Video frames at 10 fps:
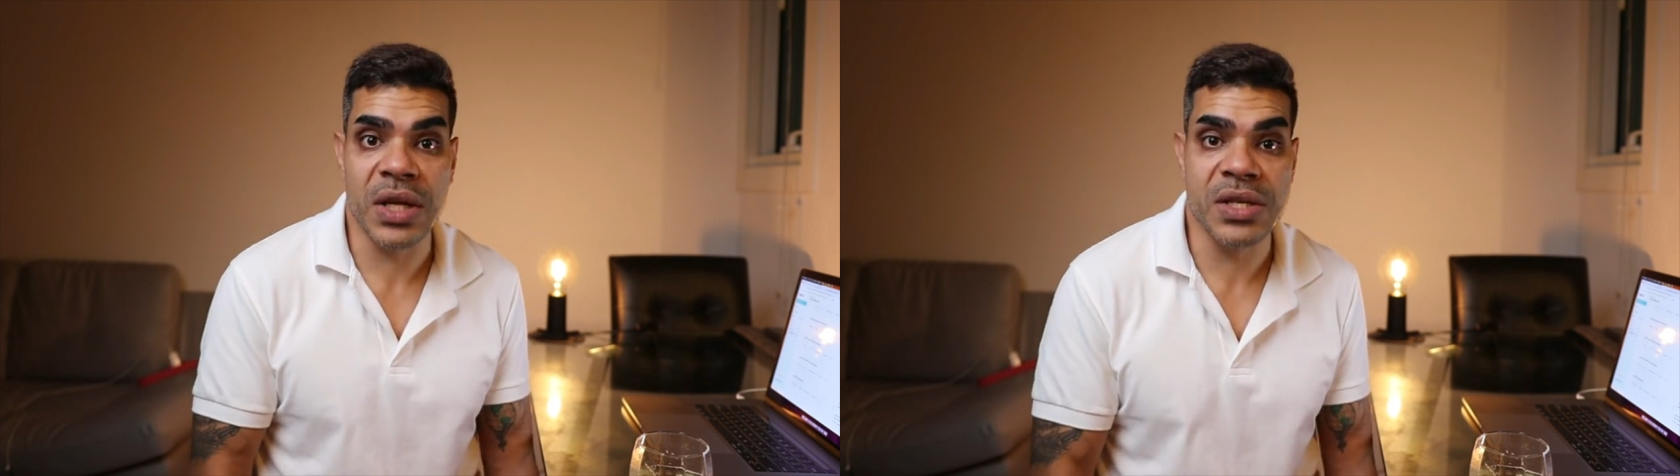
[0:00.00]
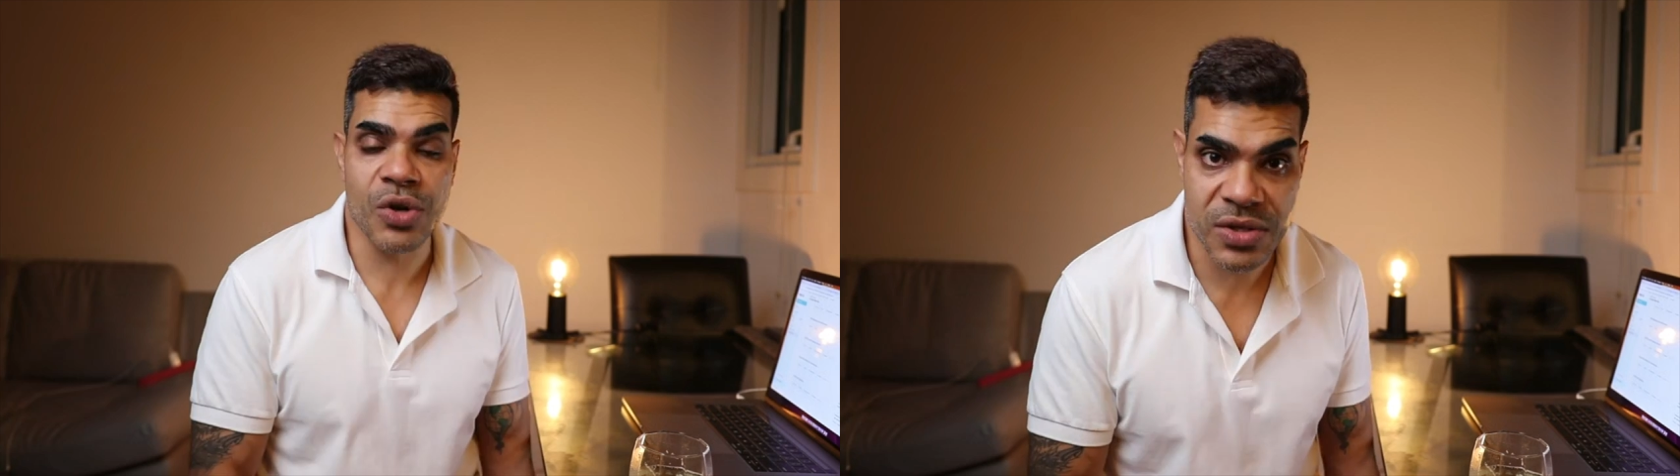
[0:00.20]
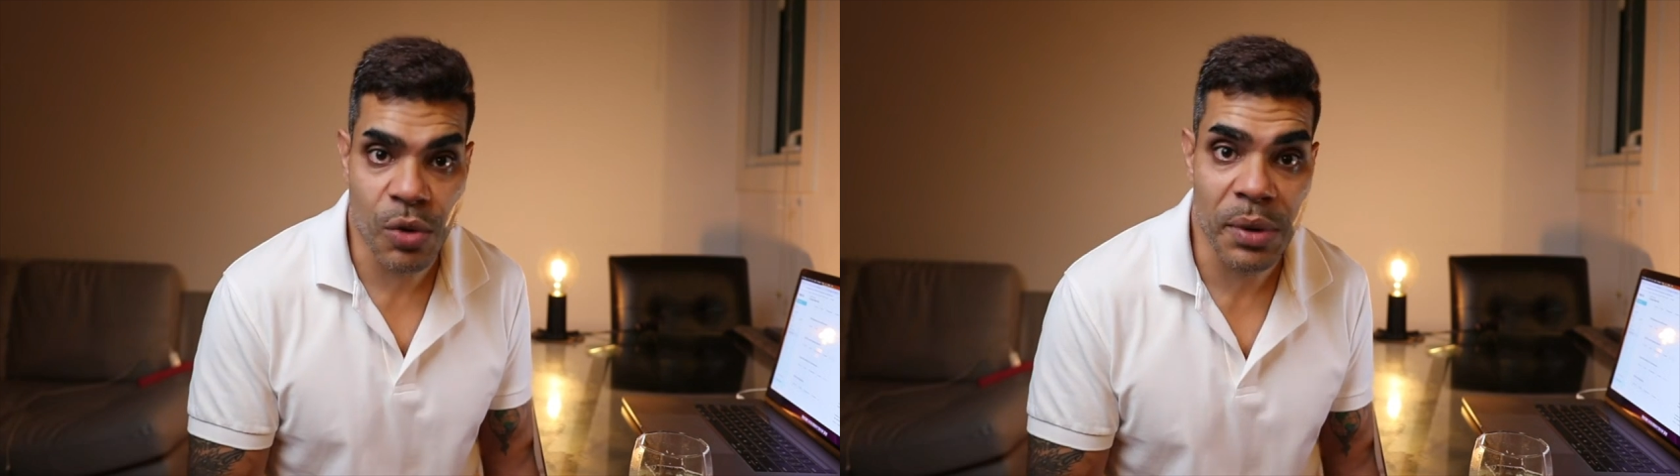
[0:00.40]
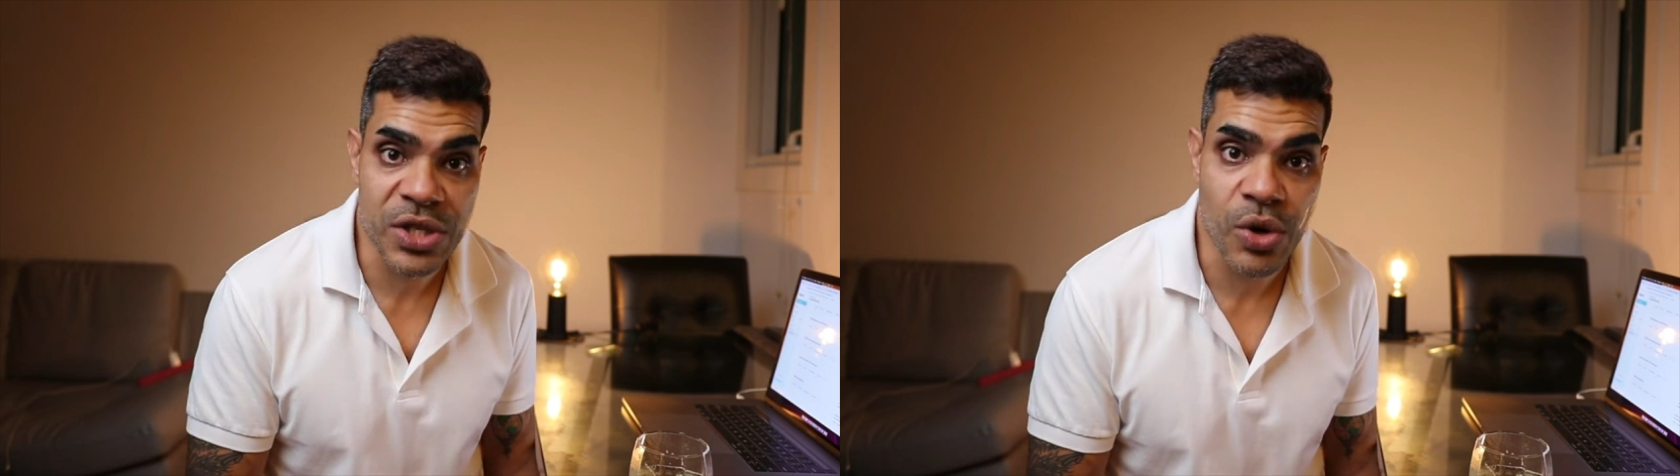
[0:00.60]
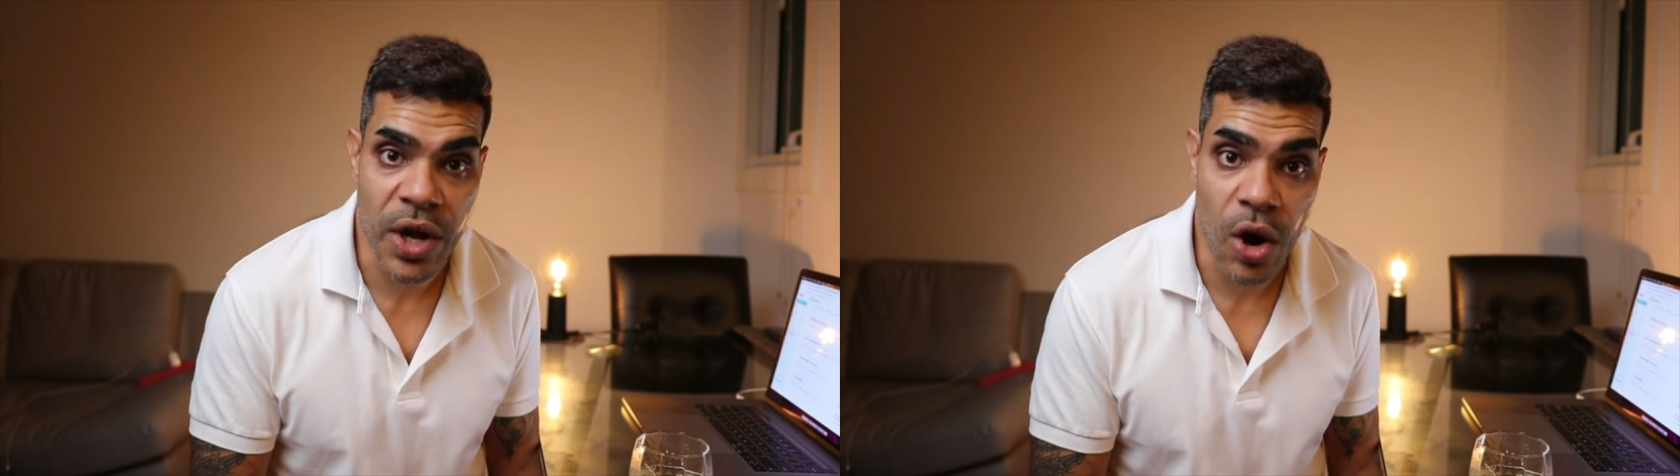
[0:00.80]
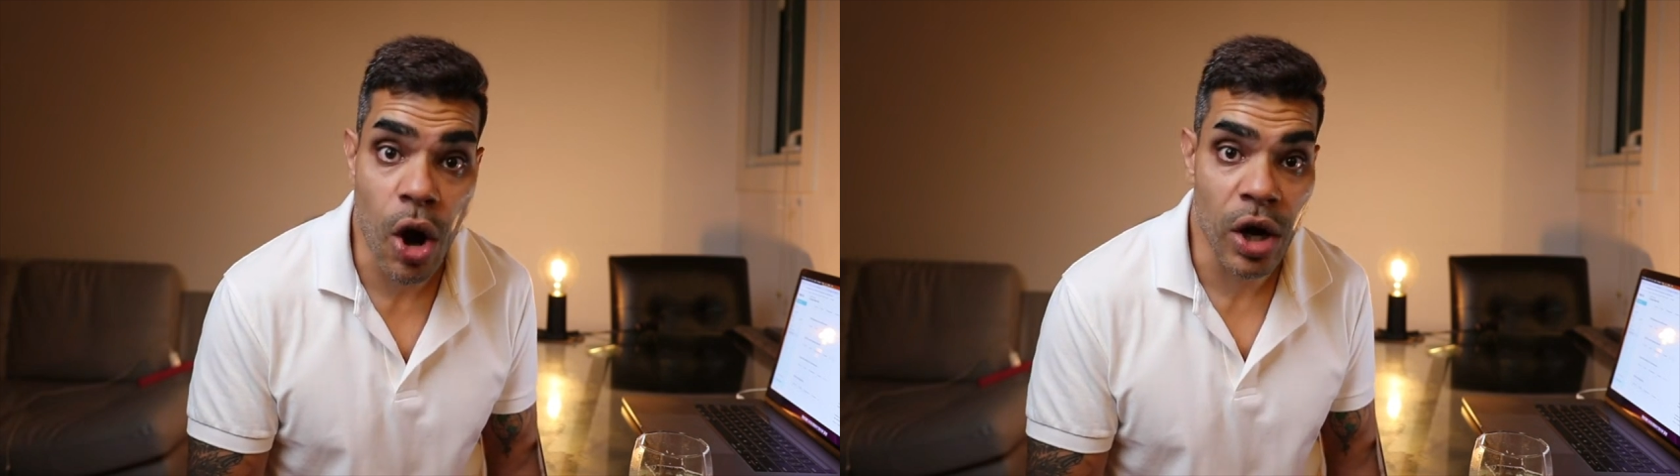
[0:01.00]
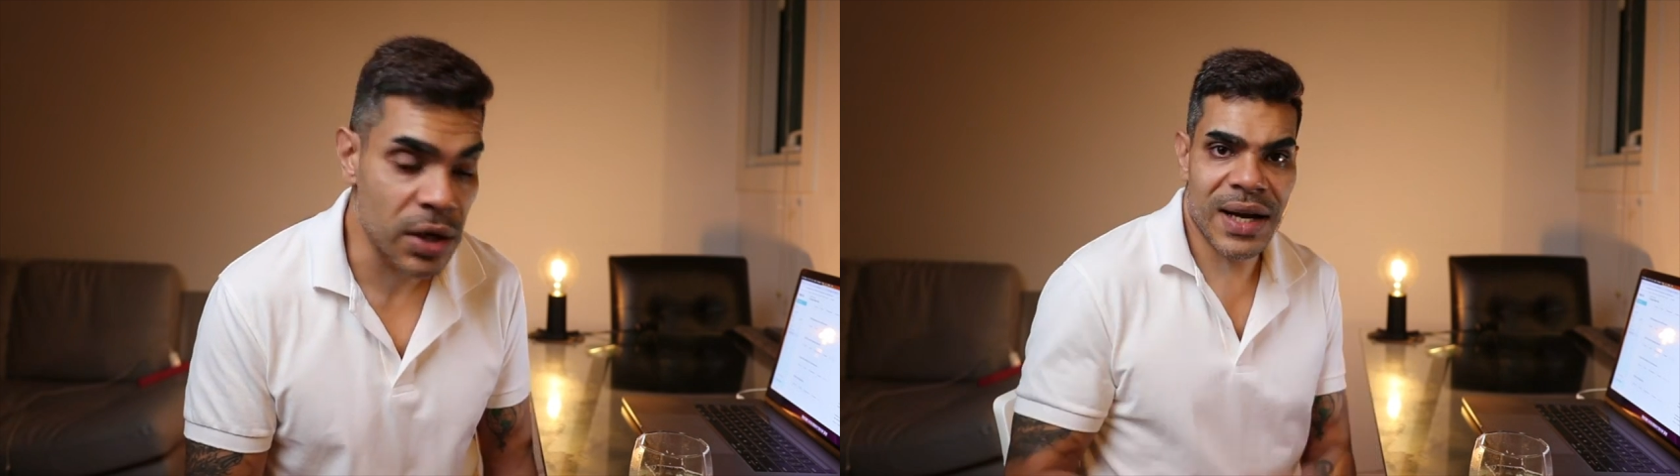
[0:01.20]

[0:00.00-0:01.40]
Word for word: there's so much going on.